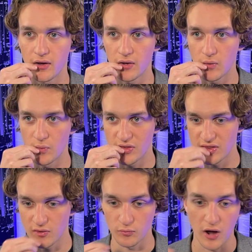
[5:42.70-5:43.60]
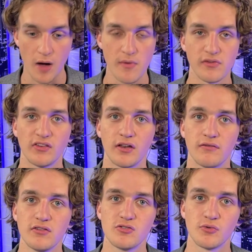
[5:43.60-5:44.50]
within the realm of these
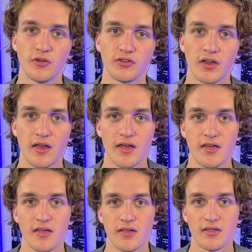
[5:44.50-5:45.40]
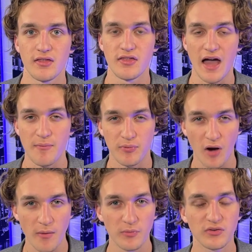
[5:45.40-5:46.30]
individuals, that
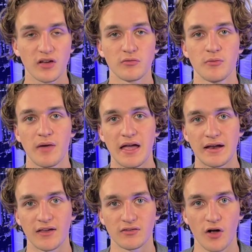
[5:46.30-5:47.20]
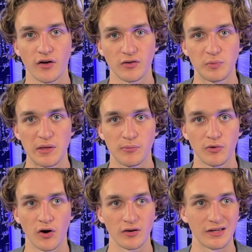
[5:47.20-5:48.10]
problem is going to remain as long as people
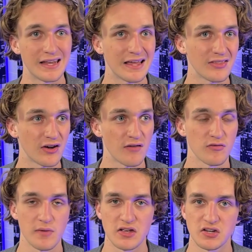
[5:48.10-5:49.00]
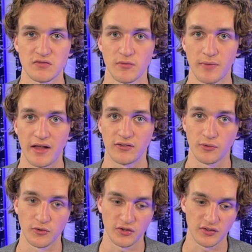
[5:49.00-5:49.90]
are getting their information from bad
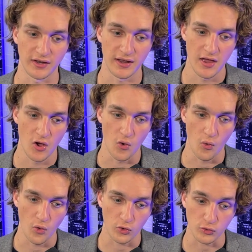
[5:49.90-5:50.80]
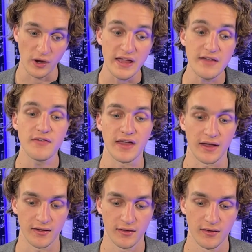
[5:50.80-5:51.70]
sources and
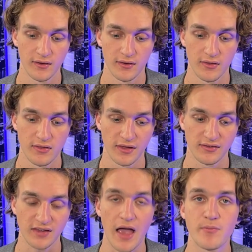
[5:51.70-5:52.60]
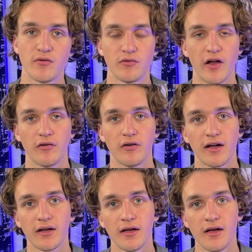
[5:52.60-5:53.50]
craving this type of
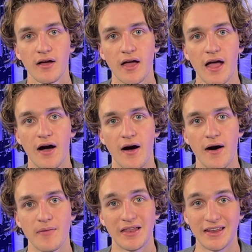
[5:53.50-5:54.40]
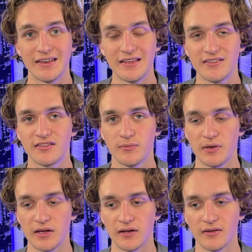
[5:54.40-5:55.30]
rhetoric. And it needs to
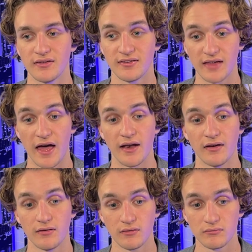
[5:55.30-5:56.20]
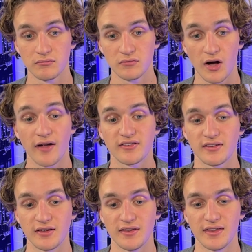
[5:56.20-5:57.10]
be said
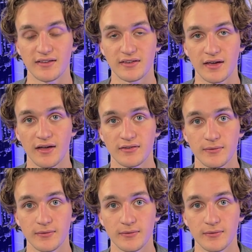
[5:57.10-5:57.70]
constantly that that's the case.